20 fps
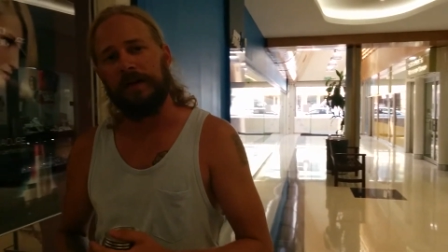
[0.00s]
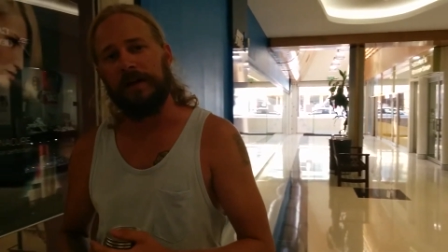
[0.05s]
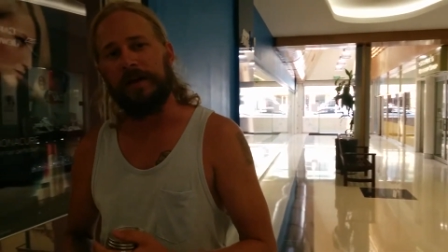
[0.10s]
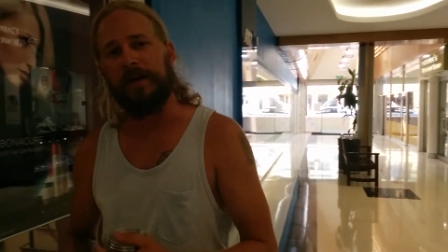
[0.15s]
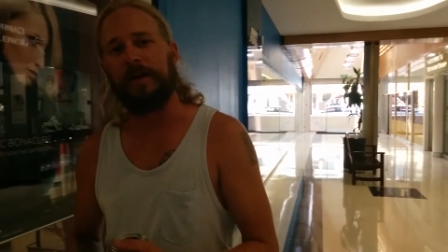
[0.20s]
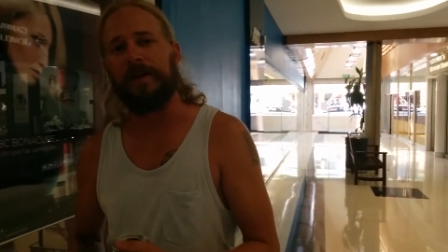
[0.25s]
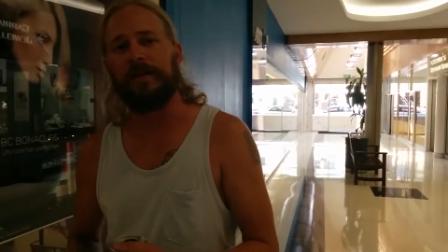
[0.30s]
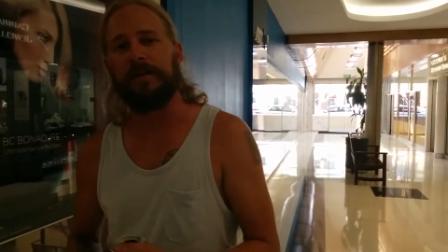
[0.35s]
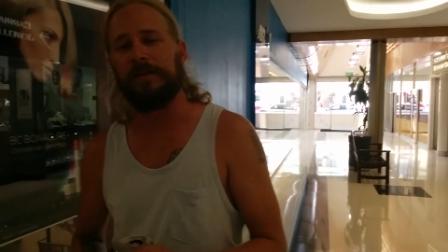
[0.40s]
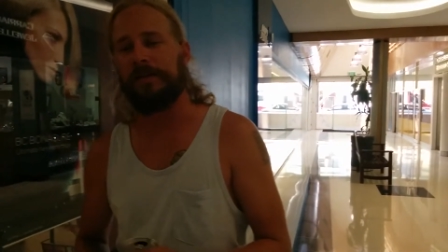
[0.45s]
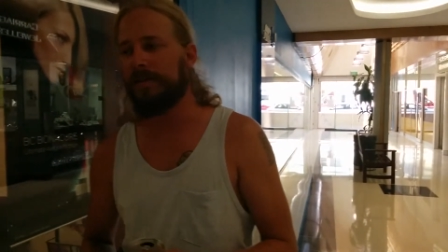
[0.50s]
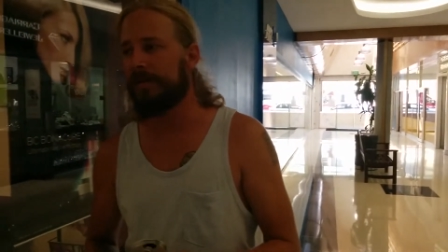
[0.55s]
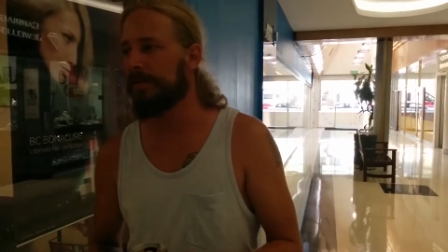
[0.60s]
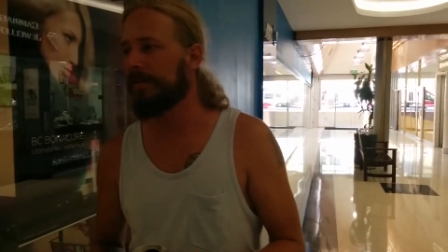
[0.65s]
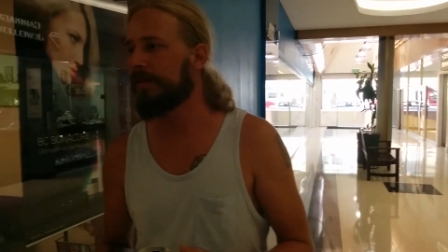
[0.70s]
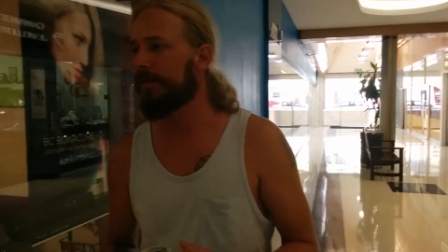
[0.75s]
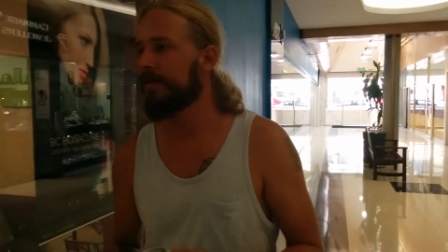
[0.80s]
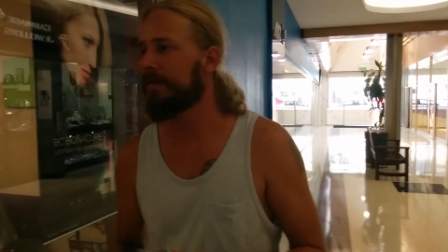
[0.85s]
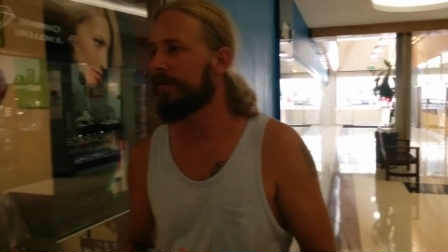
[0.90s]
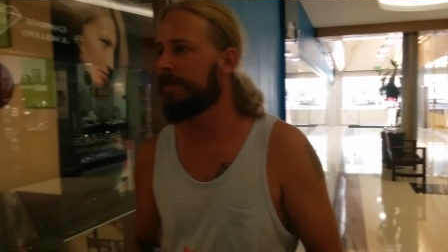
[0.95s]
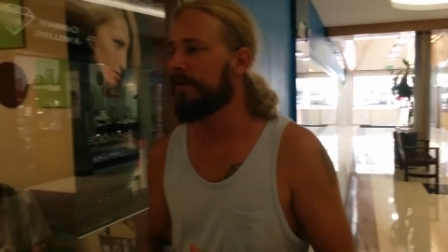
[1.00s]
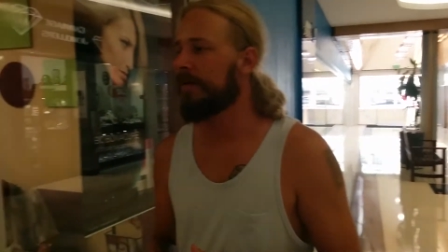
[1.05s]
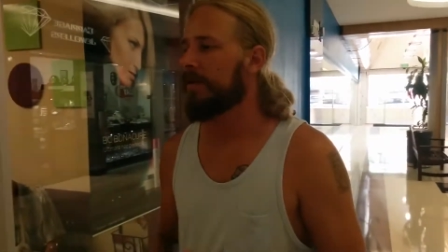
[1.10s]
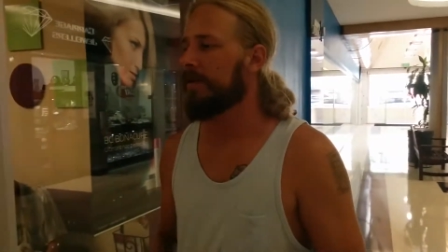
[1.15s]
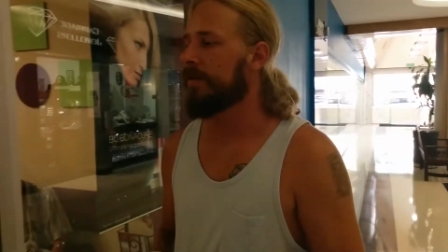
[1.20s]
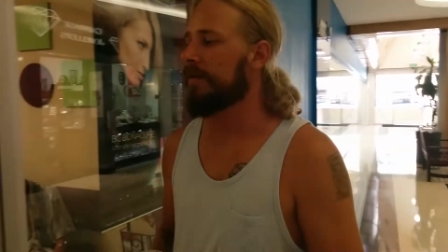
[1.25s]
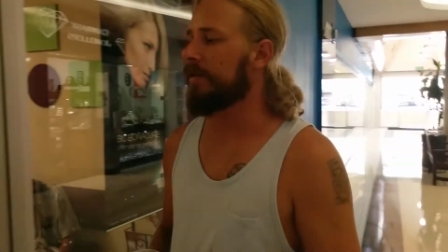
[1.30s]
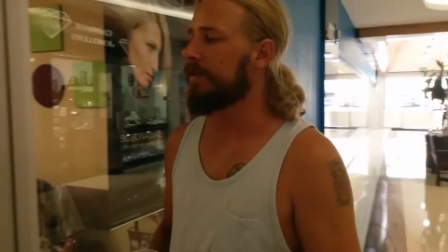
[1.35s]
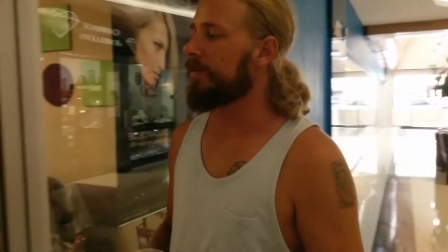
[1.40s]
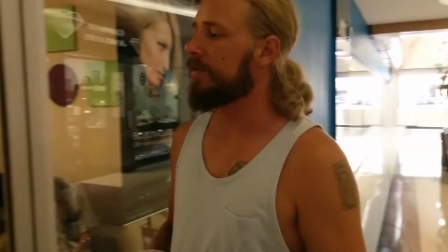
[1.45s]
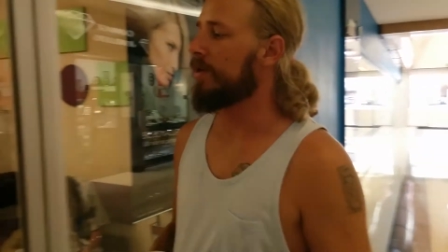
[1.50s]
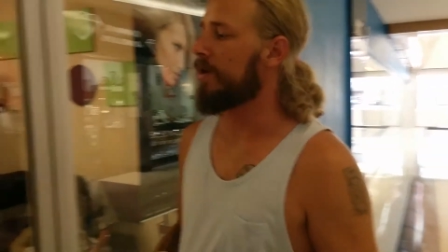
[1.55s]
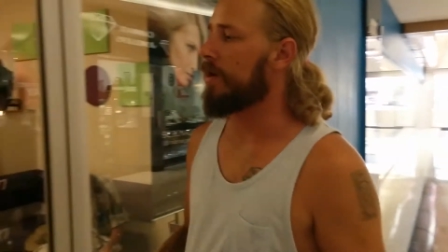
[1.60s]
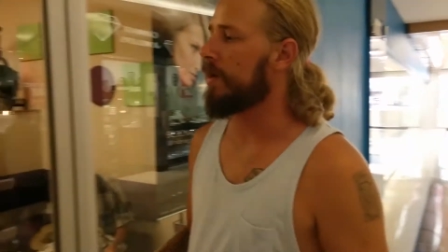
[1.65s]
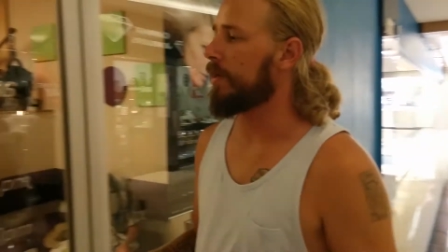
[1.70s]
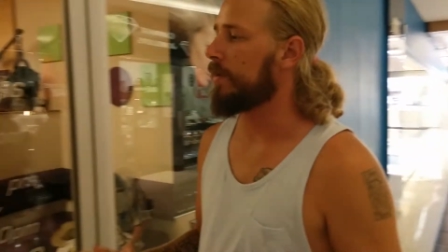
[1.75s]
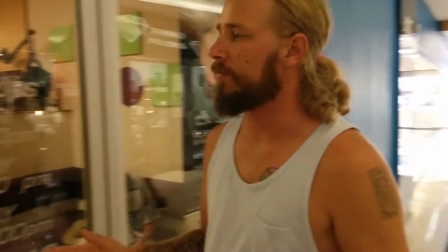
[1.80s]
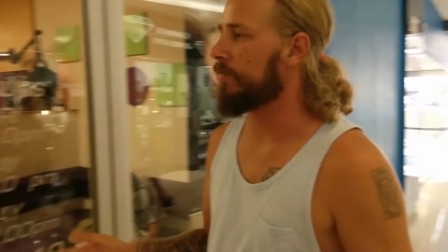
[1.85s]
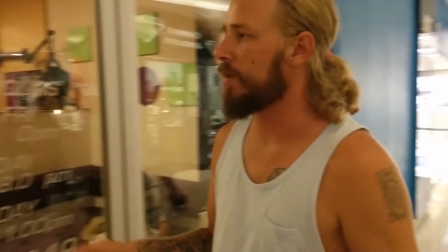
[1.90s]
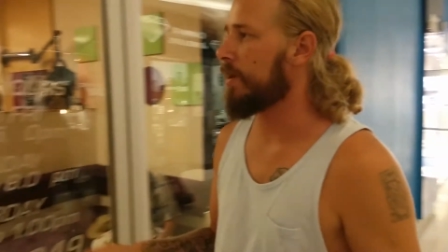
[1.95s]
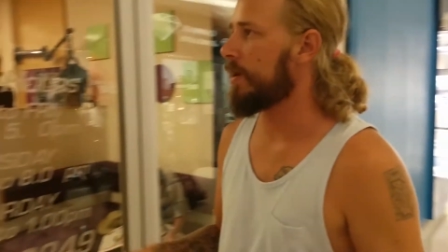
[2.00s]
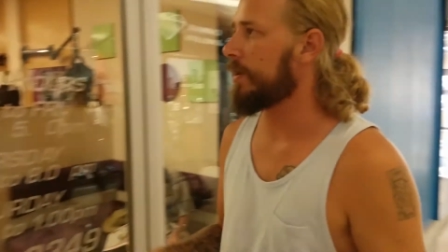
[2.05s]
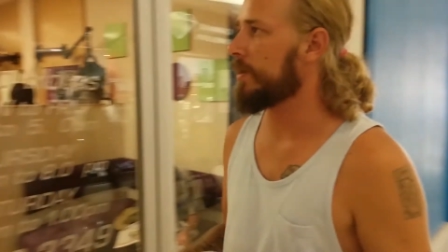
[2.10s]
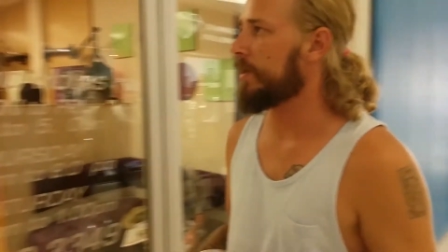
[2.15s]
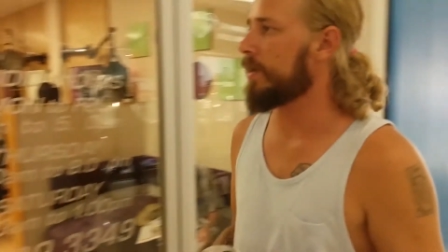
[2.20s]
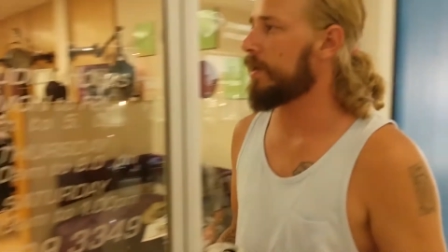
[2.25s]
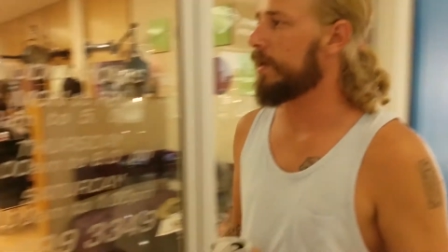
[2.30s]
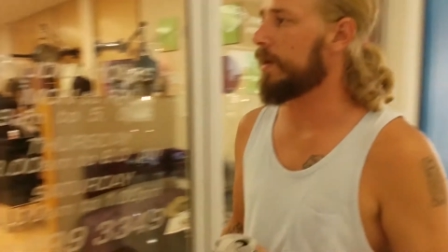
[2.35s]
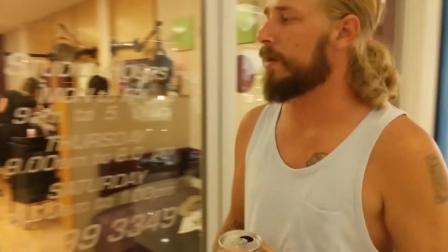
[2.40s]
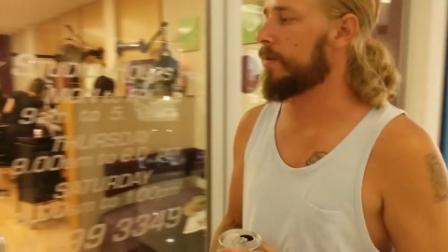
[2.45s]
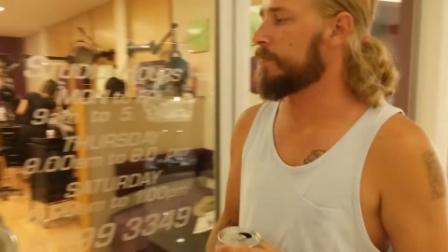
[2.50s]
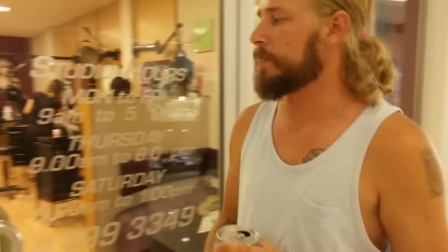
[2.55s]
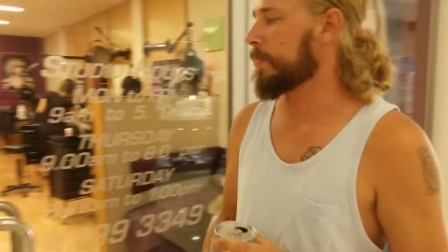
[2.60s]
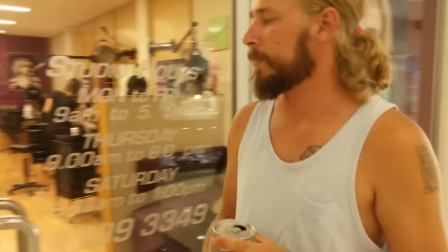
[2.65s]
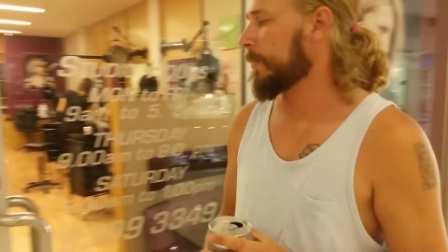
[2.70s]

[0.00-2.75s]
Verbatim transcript: is this kind right here.